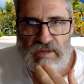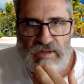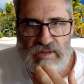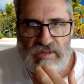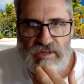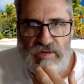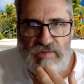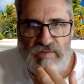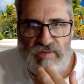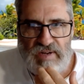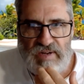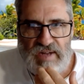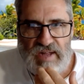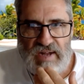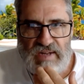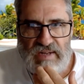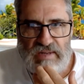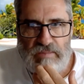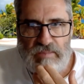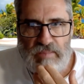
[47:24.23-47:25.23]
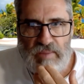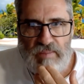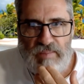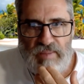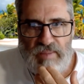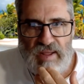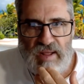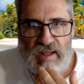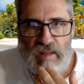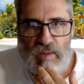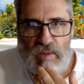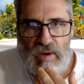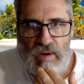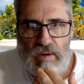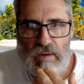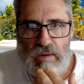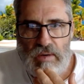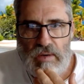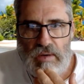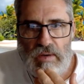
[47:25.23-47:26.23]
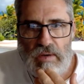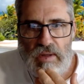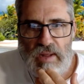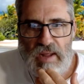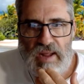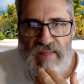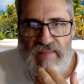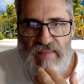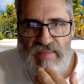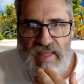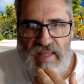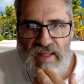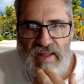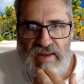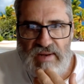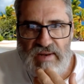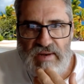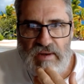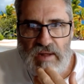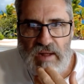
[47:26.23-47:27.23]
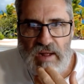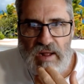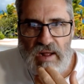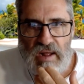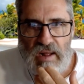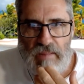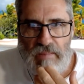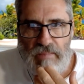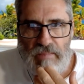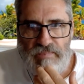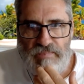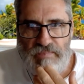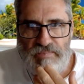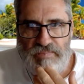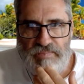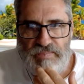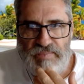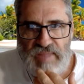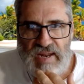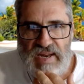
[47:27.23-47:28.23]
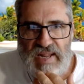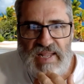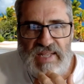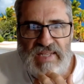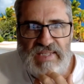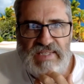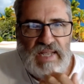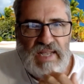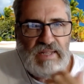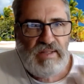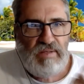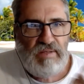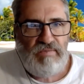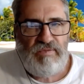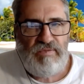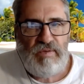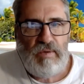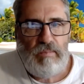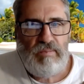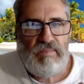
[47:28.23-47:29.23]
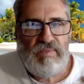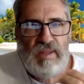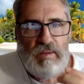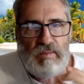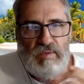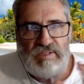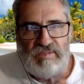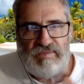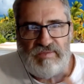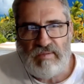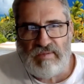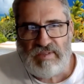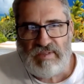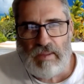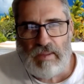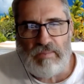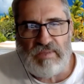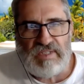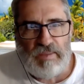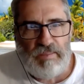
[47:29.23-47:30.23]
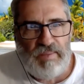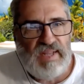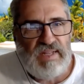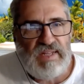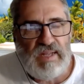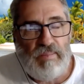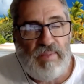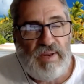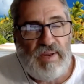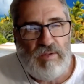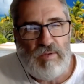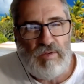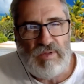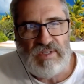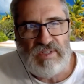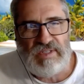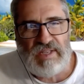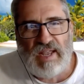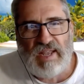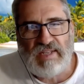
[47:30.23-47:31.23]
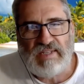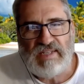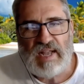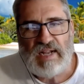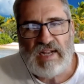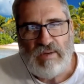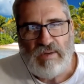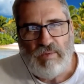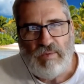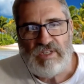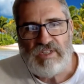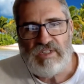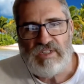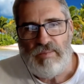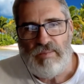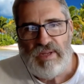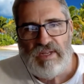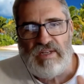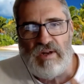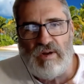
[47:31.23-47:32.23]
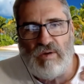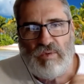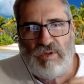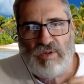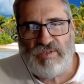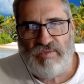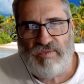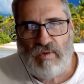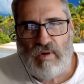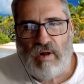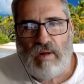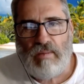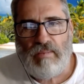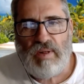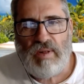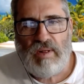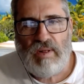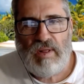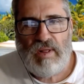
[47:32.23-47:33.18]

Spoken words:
Tiruvandadi by Payalwar. And then he said that there was from some Samhita, but he couldn't say exactly which Samhita it was from.